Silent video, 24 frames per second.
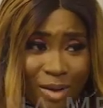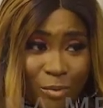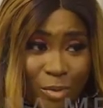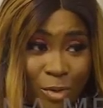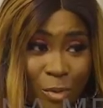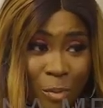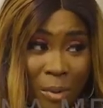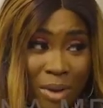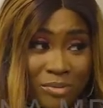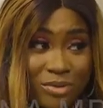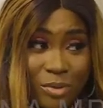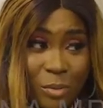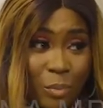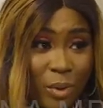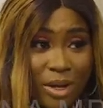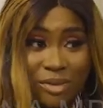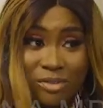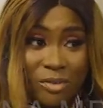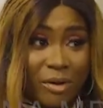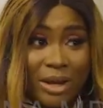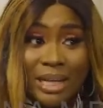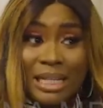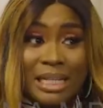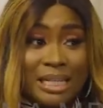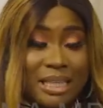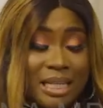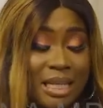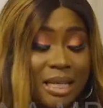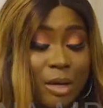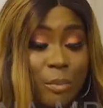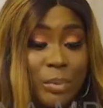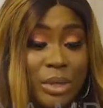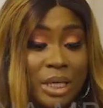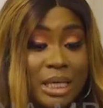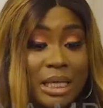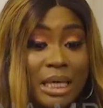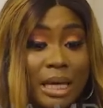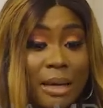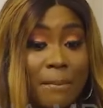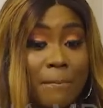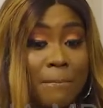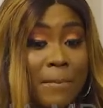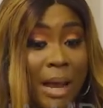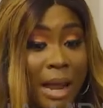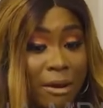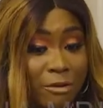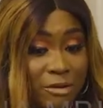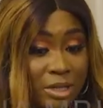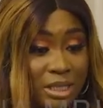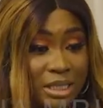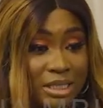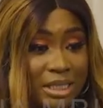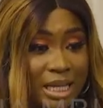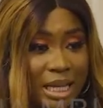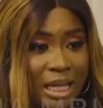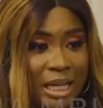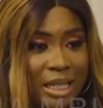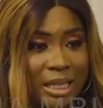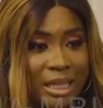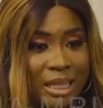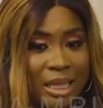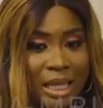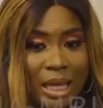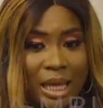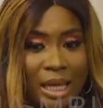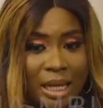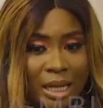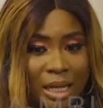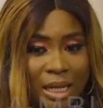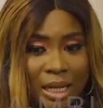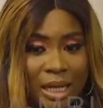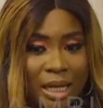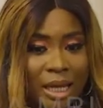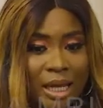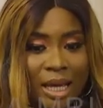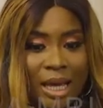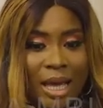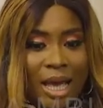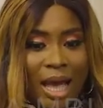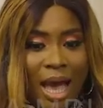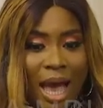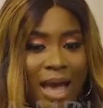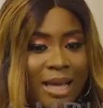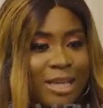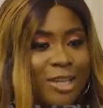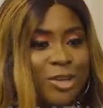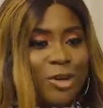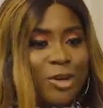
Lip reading: We don't have to wait for anything. We can get married and then I